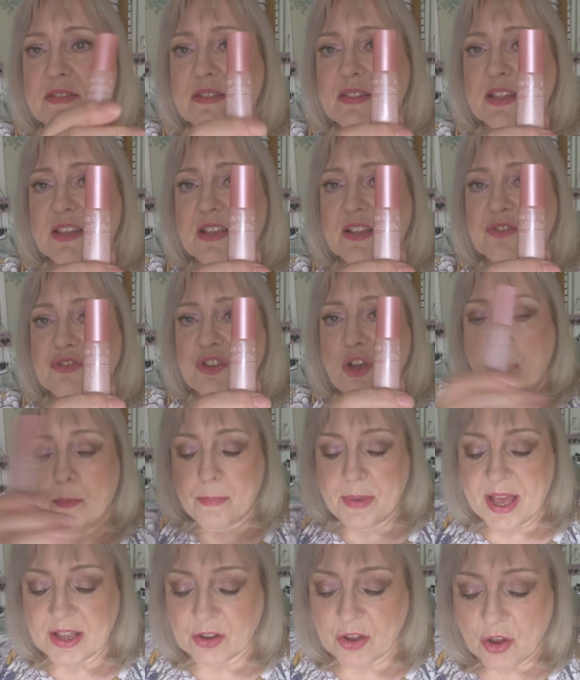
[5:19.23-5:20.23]
the top
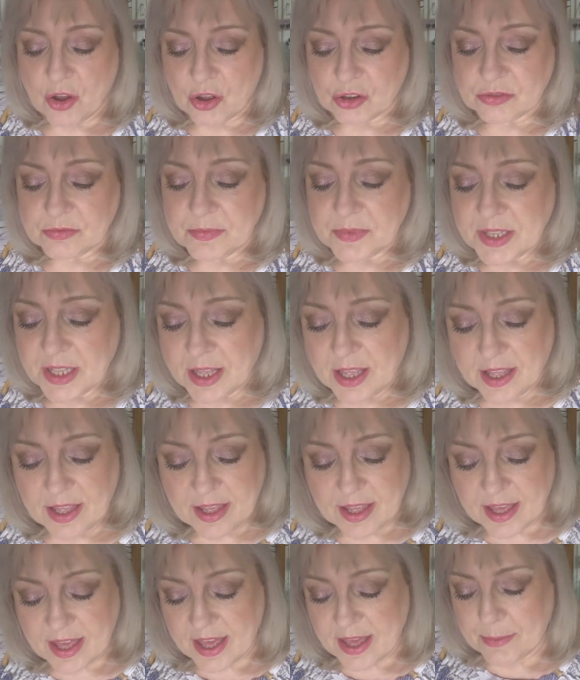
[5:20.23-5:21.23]
back on.
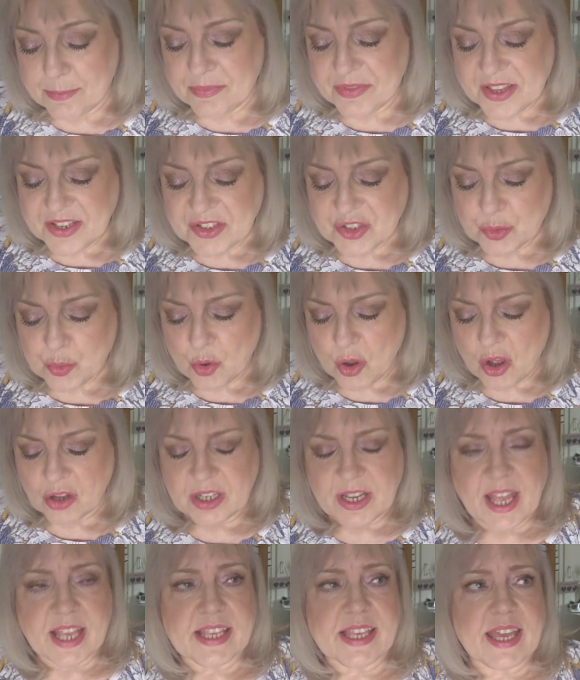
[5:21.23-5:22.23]
This
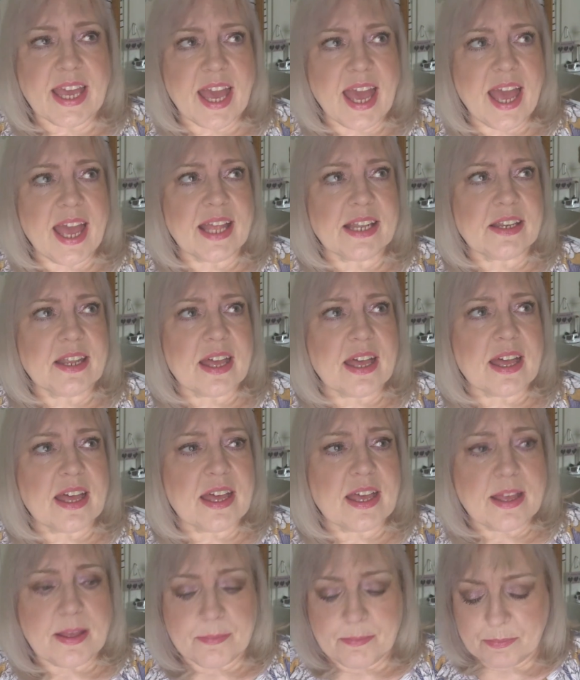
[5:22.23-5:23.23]
one again,
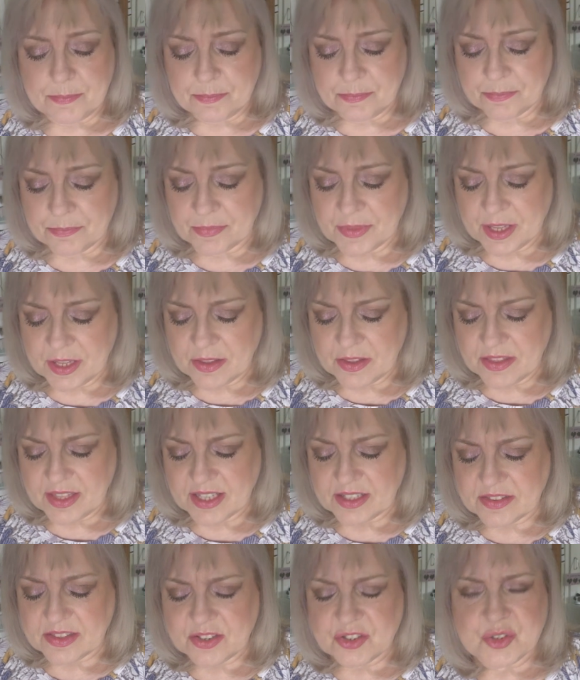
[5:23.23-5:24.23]
I
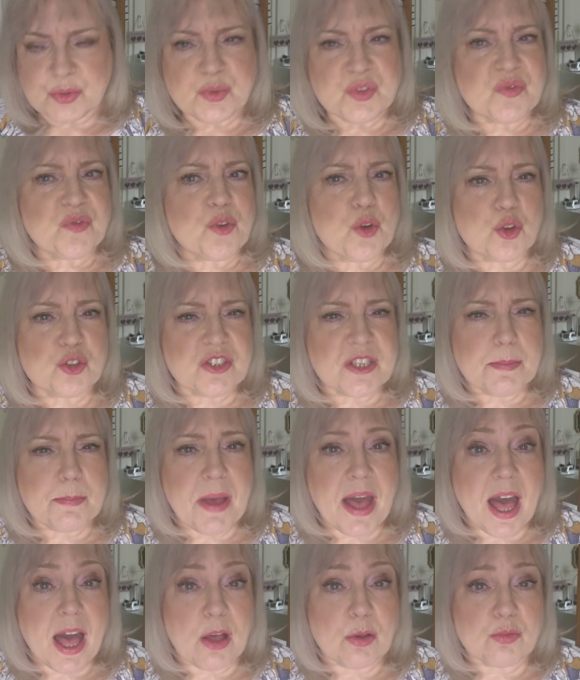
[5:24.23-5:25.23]
think this was
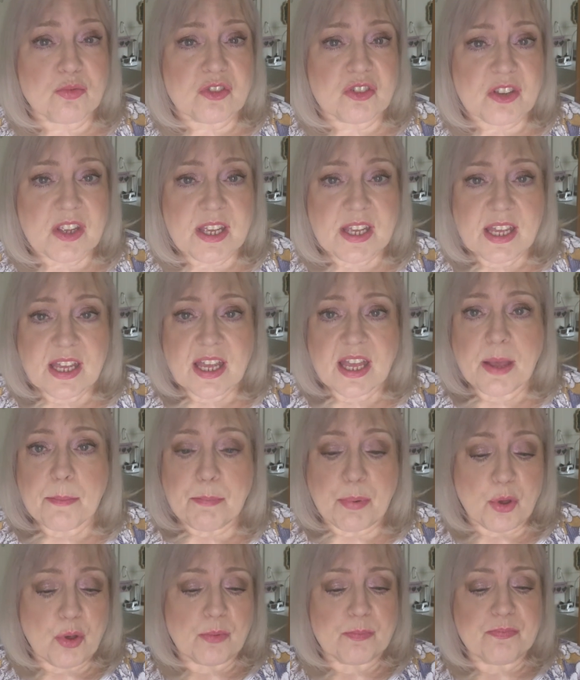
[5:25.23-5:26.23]
£40,
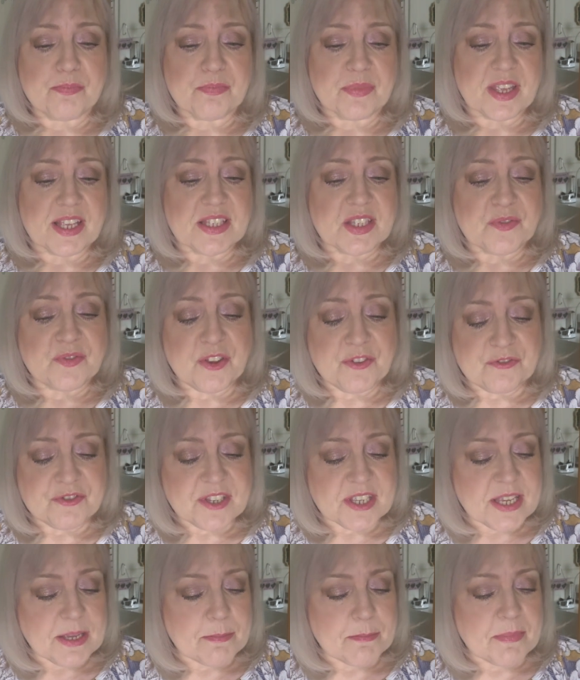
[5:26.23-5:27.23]
but it's
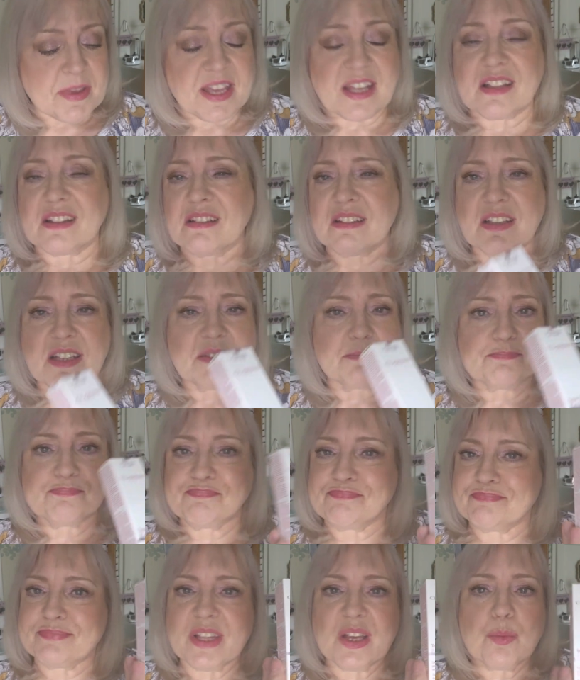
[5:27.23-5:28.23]
15ml.
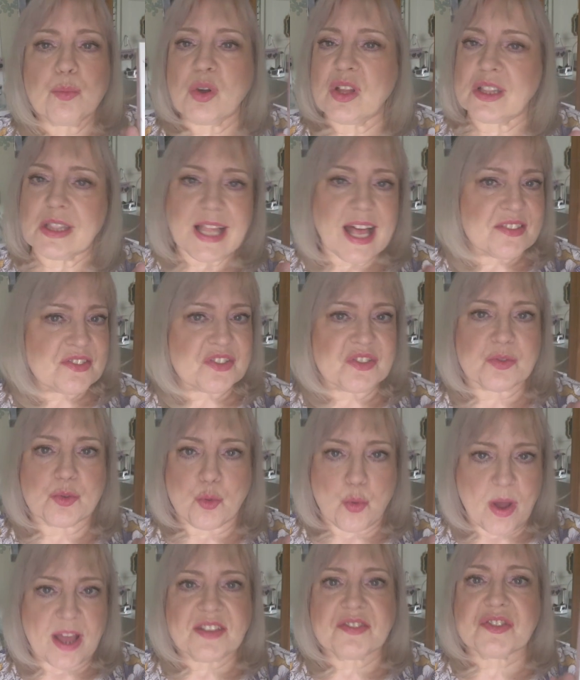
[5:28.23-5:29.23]
It will last
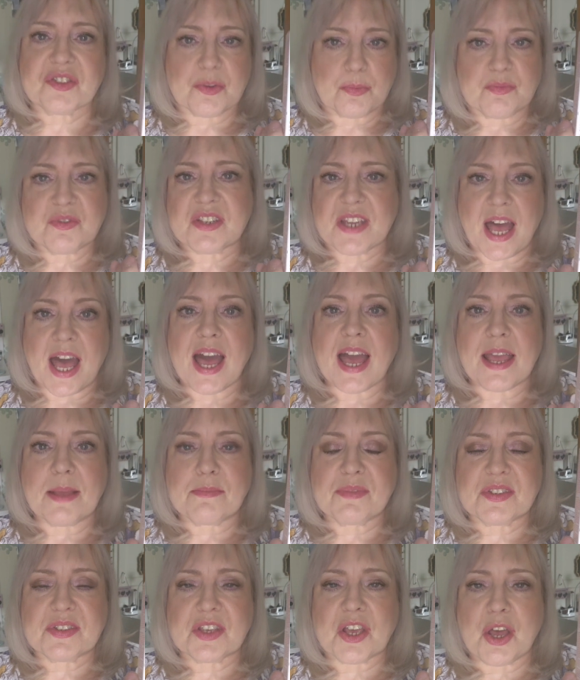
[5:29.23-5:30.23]
quite some
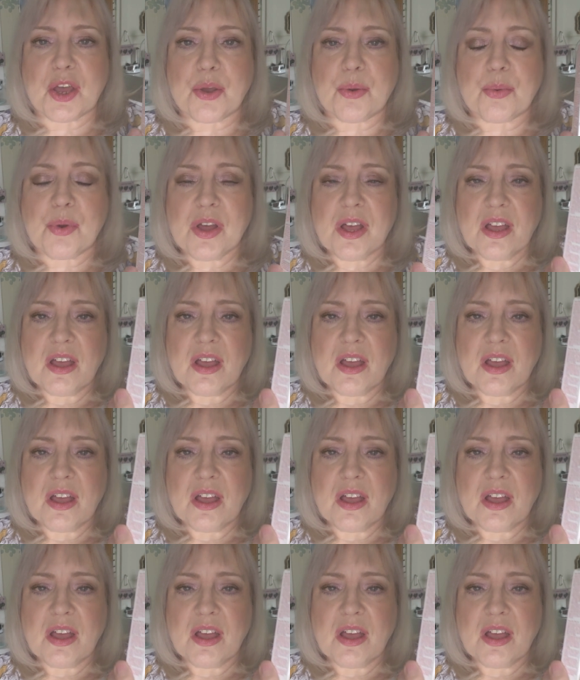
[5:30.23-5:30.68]
time. So